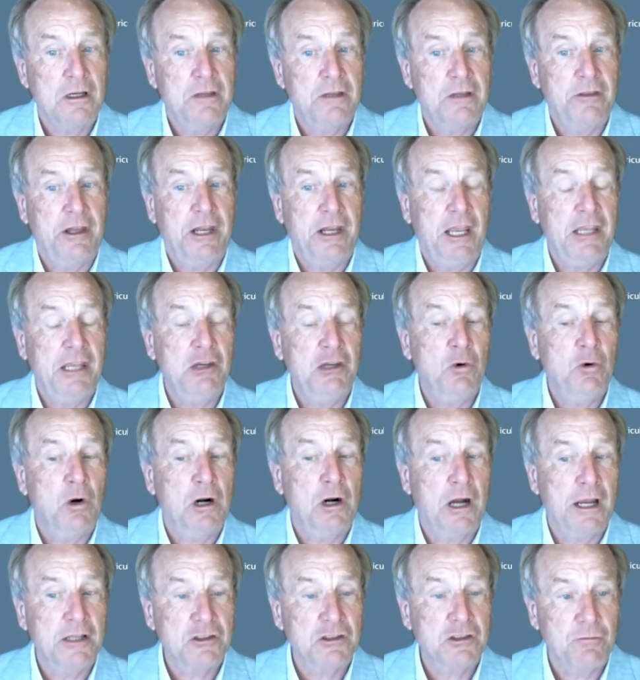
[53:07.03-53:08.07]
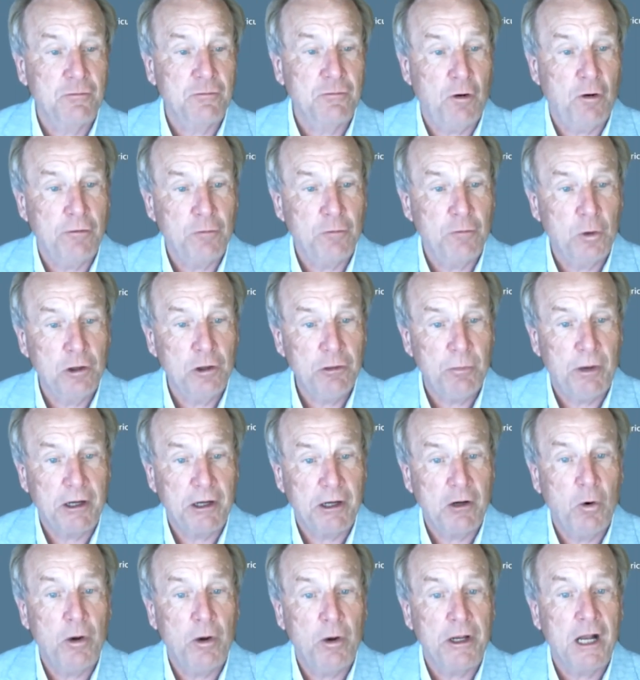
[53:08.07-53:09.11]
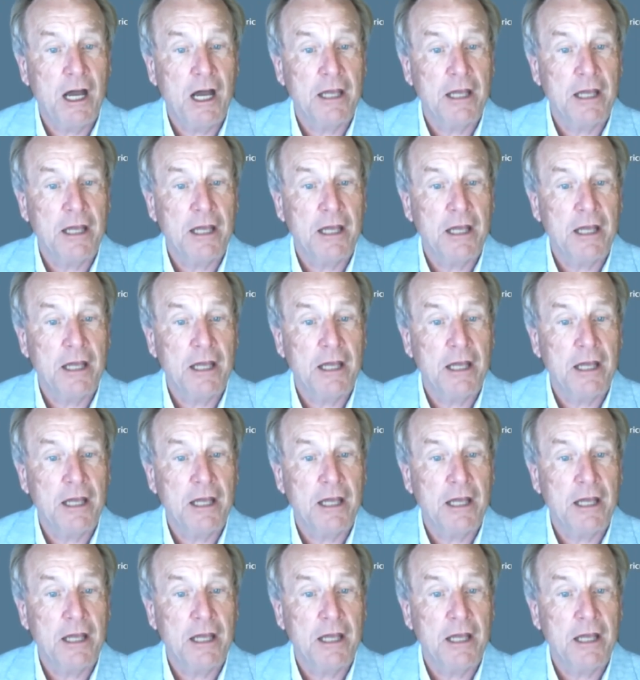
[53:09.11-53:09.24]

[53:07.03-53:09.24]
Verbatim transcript: that AURI is involved with by going